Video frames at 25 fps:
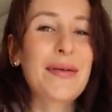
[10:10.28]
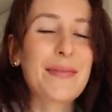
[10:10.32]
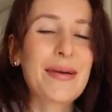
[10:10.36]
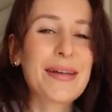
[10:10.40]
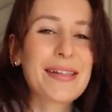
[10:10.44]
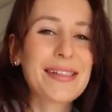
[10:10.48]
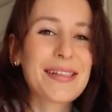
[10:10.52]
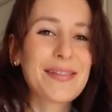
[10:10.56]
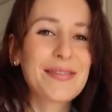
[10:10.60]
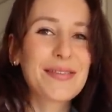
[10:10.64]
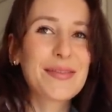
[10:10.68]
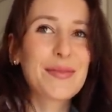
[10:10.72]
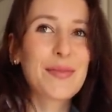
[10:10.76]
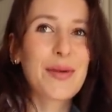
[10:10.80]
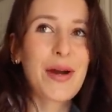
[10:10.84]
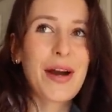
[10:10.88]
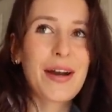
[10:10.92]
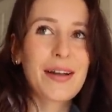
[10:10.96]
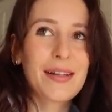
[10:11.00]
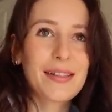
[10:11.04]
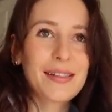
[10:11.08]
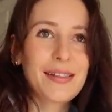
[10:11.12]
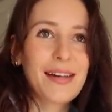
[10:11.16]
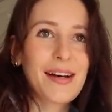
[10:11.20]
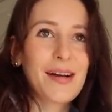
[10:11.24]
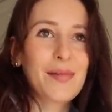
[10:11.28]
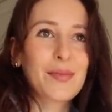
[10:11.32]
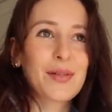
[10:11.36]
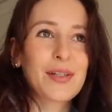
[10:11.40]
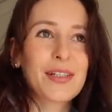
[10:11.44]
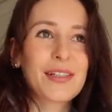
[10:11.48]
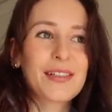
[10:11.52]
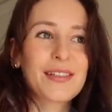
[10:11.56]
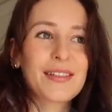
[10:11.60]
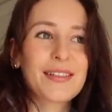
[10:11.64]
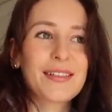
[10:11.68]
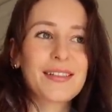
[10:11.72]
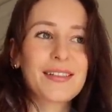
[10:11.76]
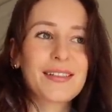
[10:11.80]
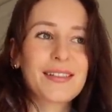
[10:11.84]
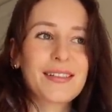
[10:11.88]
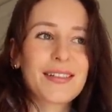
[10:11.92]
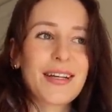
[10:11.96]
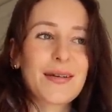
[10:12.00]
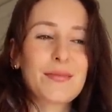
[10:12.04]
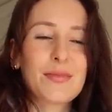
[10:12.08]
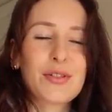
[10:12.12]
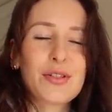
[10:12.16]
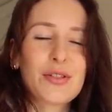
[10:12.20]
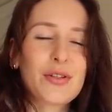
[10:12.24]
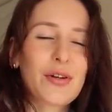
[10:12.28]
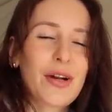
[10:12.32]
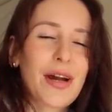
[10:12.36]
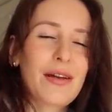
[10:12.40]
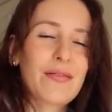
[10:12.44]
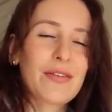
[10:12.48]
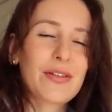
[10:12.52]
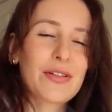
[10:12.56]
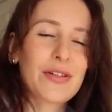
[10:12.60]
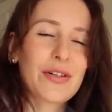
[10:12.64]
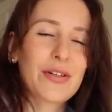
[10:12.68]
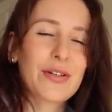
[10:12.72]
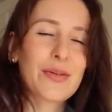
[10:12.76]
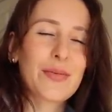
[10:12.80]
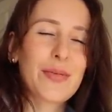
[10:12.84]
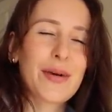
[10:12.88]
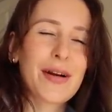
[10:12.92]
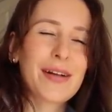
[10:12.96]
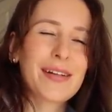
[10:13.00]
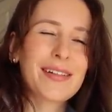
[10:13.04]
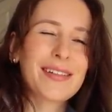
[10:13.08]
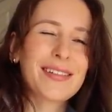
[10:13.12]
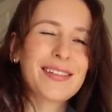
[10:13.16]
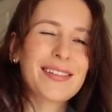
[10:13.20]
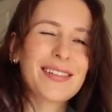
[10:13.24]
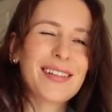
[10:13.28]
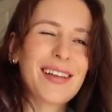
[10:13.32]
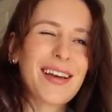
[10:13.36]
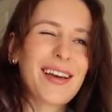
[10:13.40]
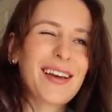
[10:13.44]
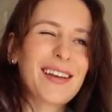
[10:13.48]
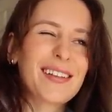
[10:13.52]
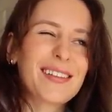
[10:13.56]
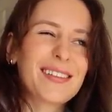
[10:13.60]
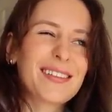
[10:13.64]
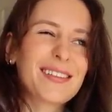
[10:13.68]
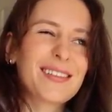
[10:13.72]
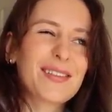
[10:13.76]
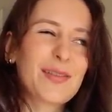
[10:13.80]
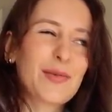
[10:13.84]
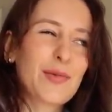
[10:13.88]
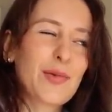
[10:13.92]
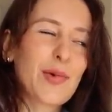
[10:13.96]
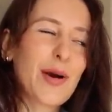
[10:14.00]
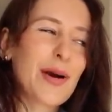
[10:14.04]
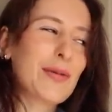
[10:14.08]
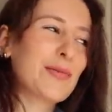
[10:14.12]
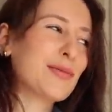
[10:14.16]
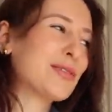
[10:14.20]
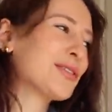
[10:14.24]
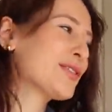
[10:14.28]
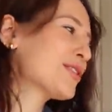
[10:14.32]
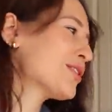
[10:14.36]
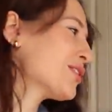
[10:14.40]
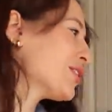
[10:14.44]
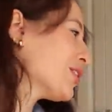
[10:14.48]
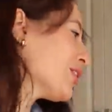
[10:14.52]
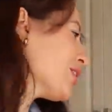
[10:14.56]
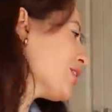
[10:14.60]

Myself some brownies now because I'm just craving chocolate brownies, and why wouldn't